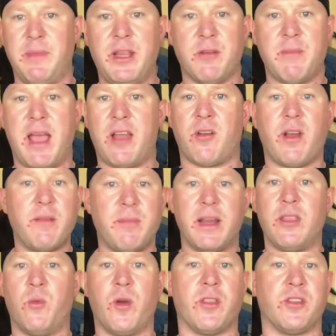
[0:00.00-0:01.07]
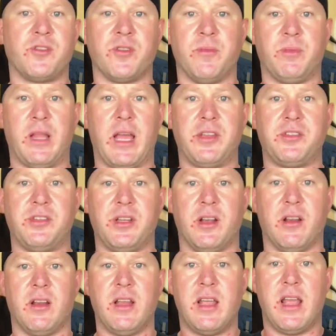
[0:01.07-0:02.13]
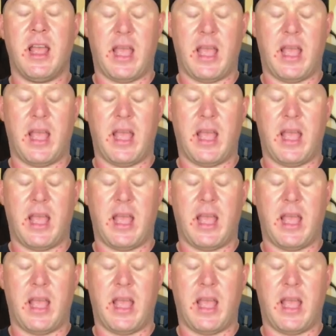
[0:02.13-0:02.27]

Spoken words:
me or Matt or anybody that went on the trip last year.